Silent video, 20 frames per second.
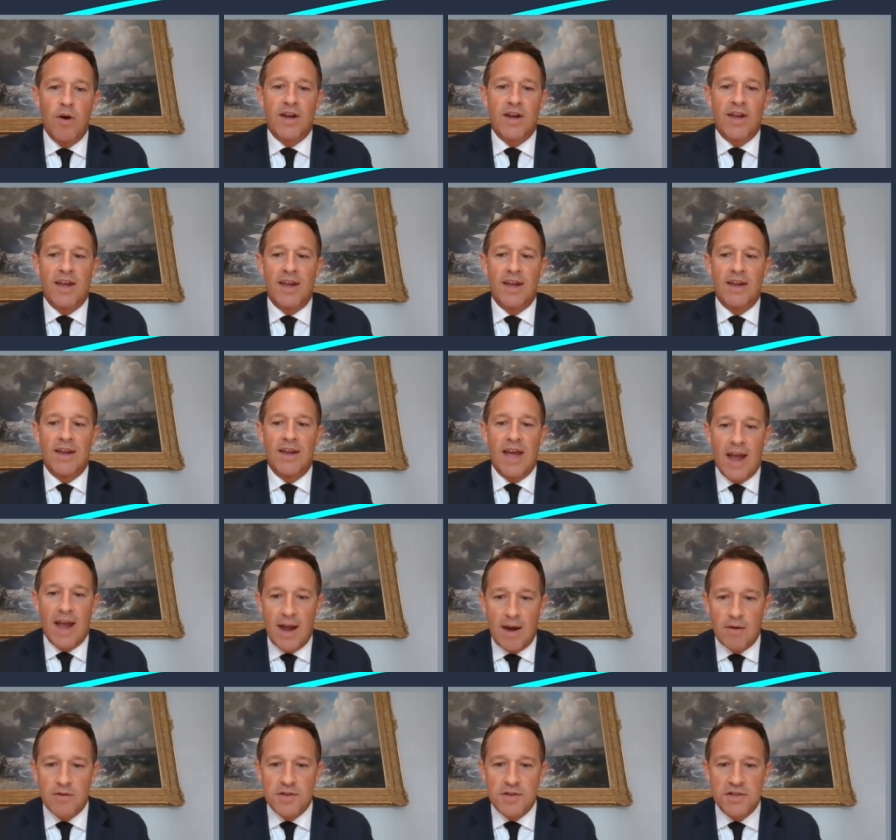That hadn't
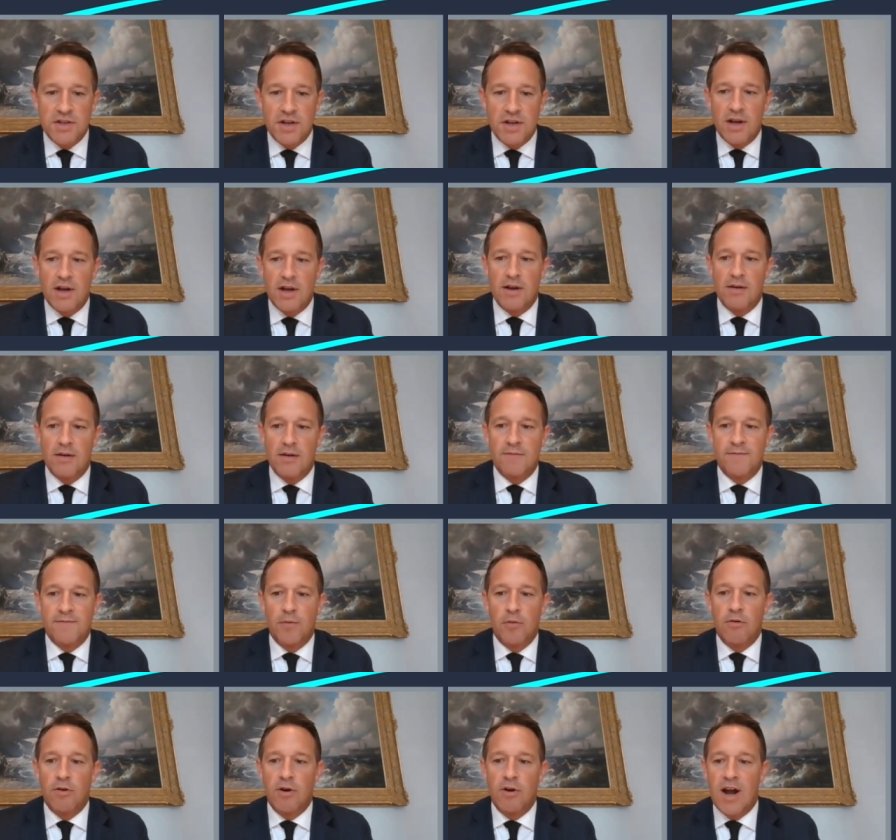really been working
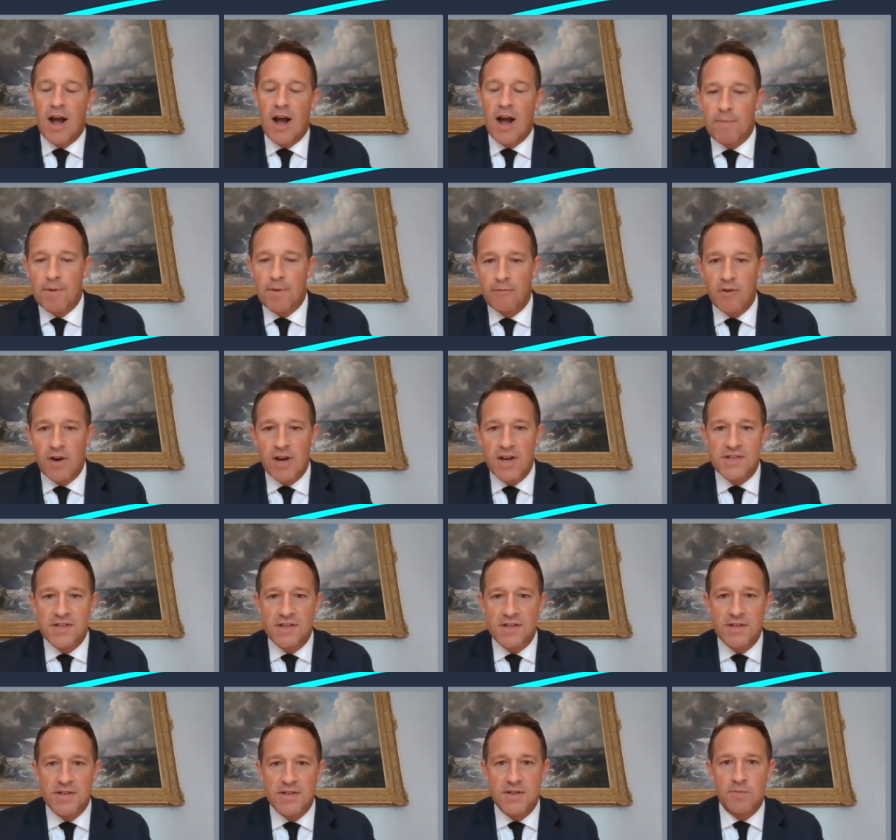out
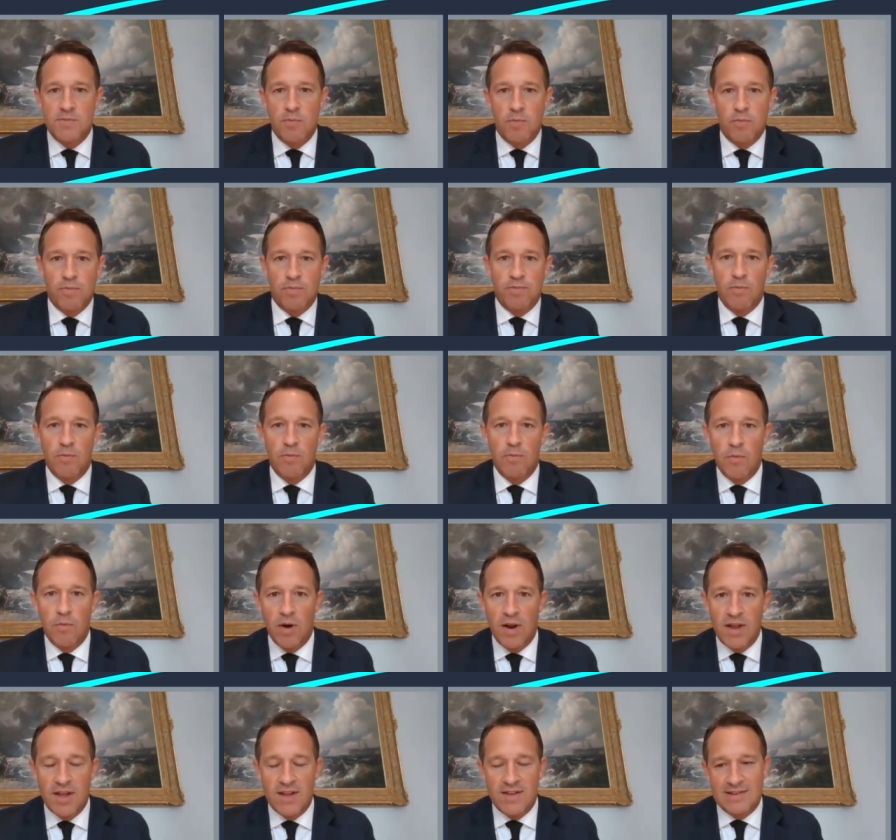for a couple of reasons.
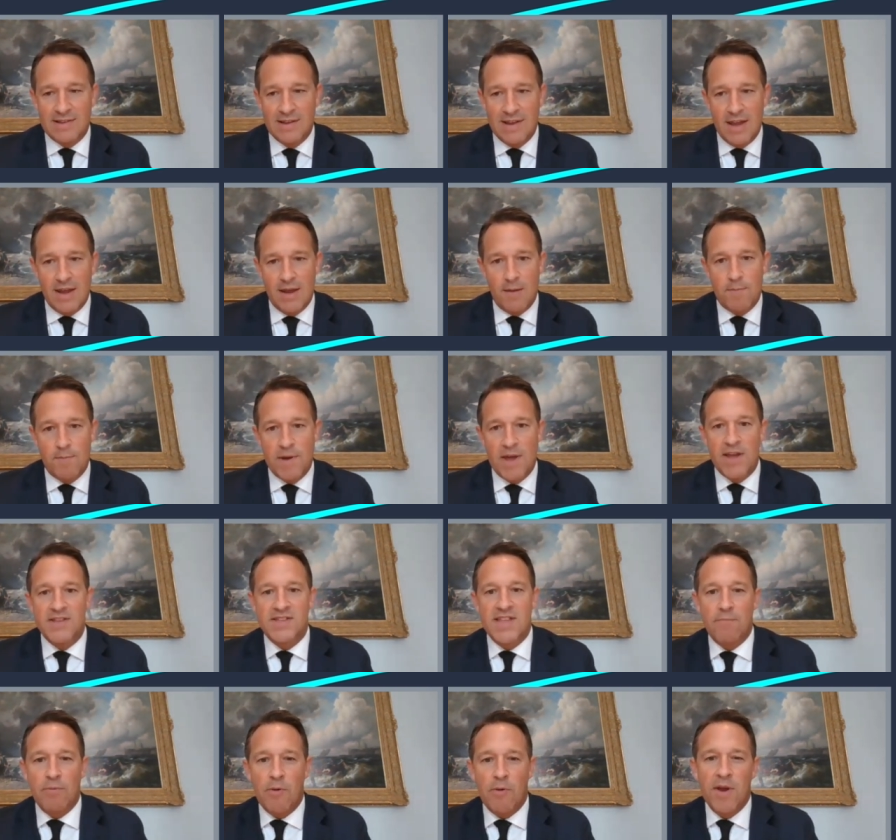It
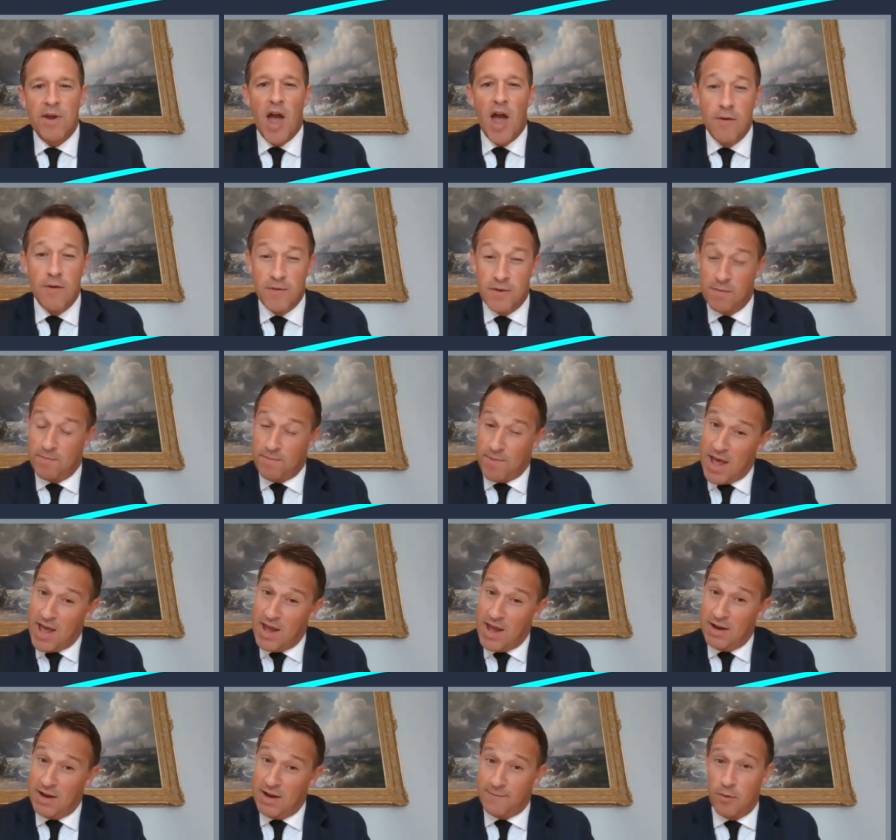appears they probably
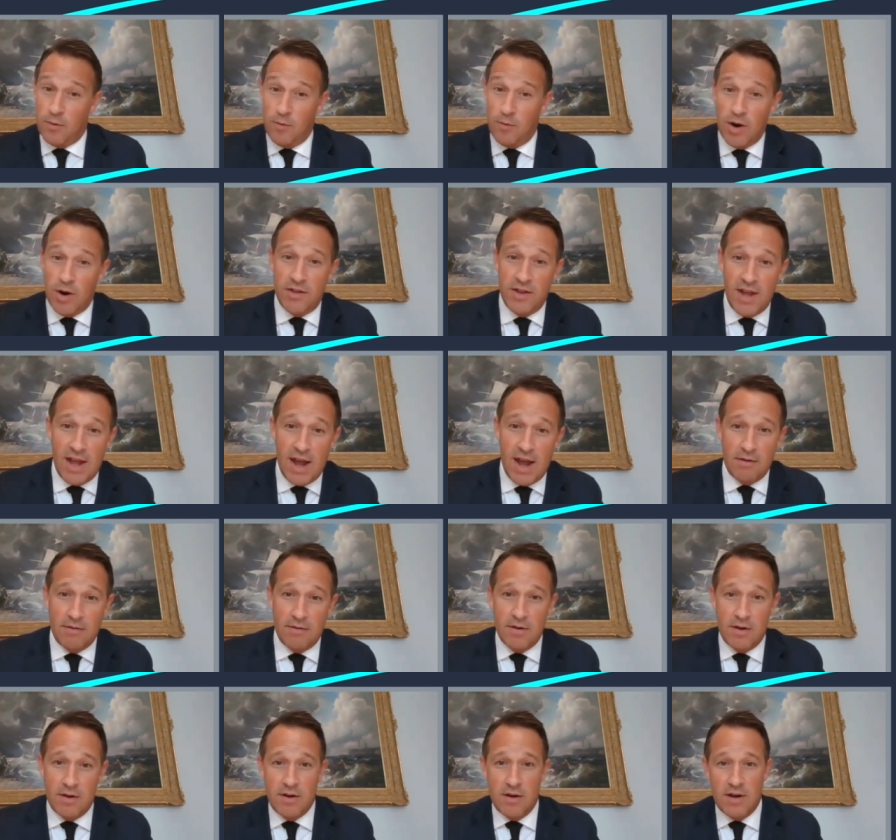overpaid for one of the
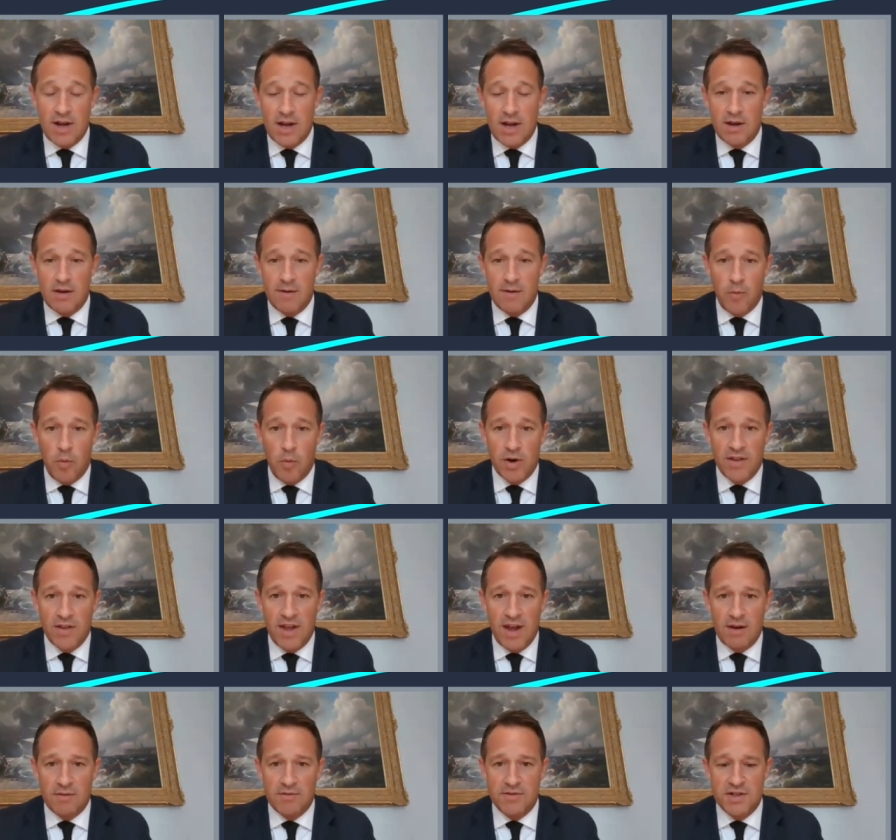
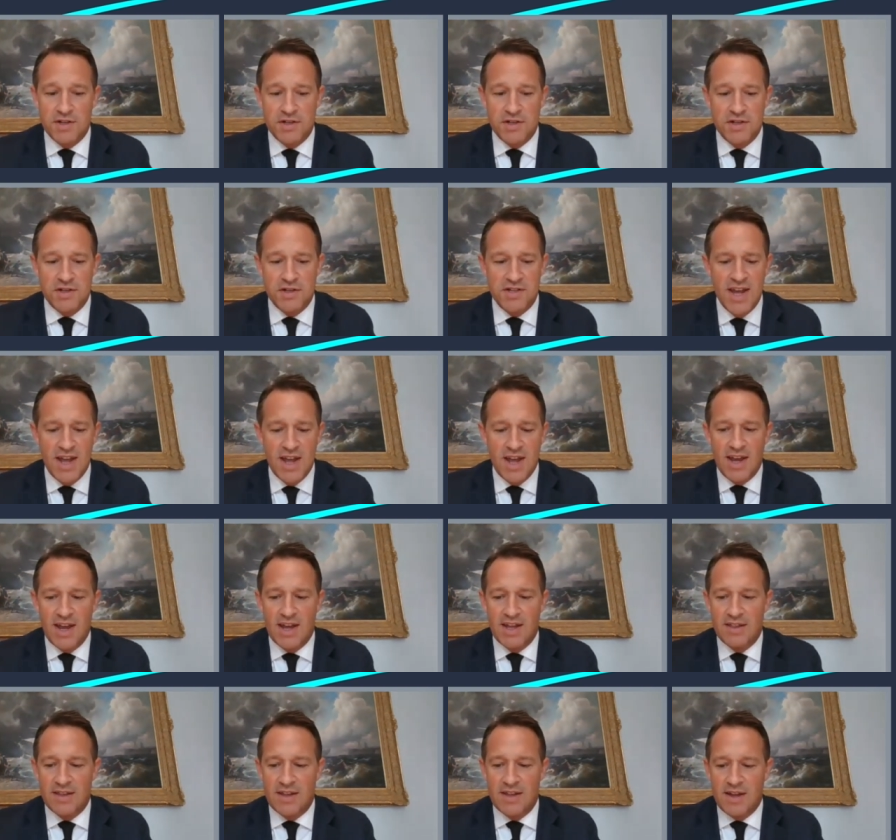acquisitions
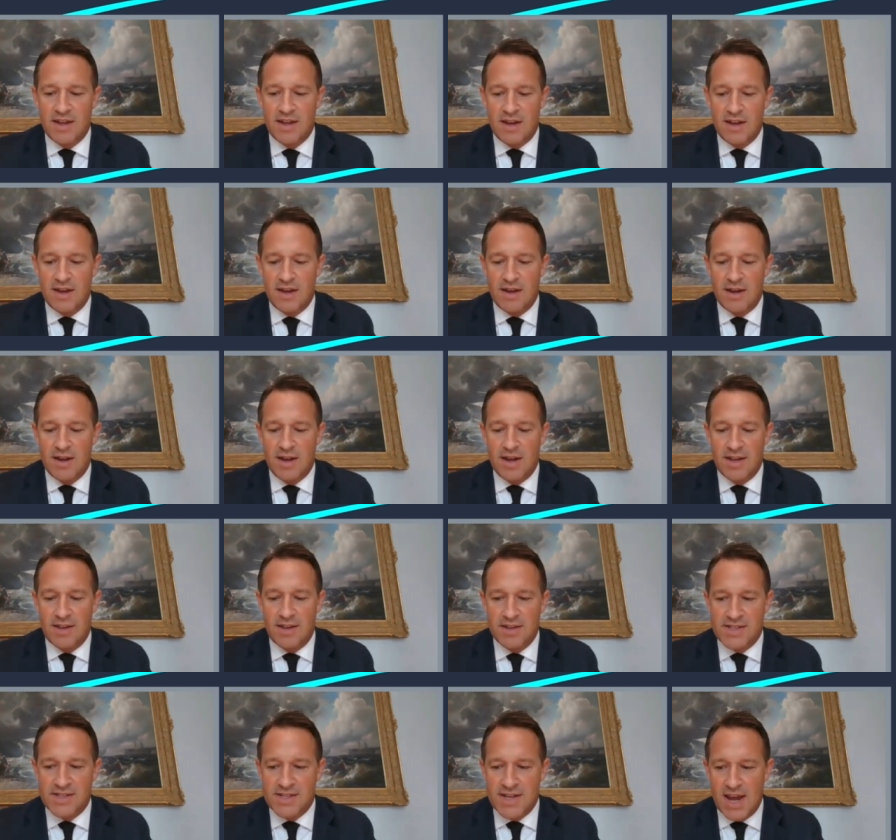in
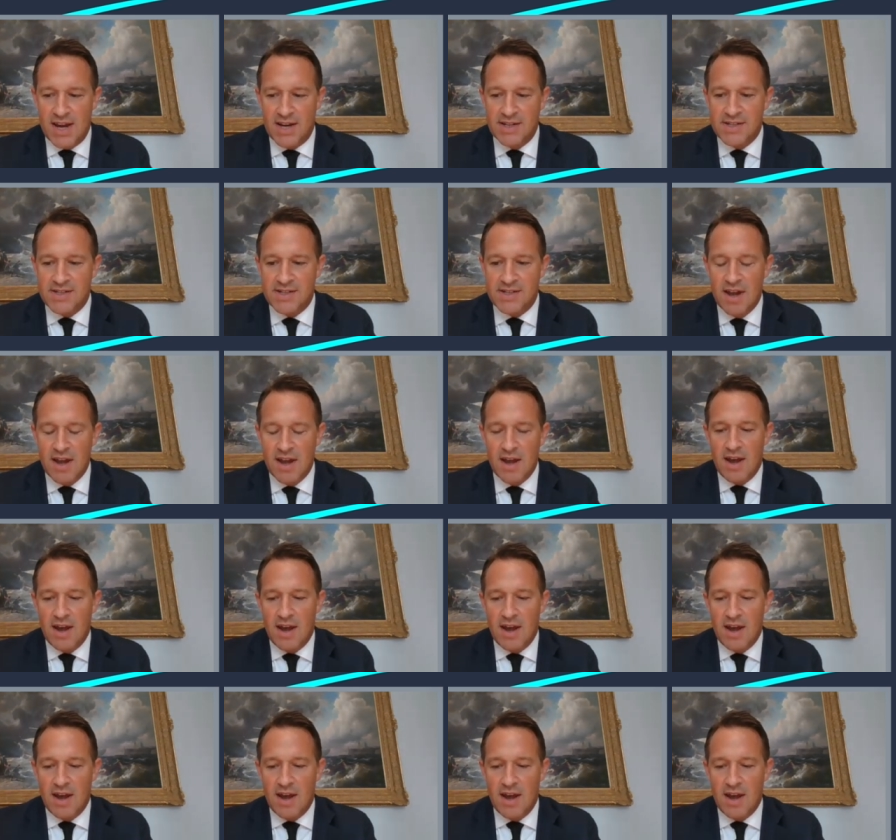the States.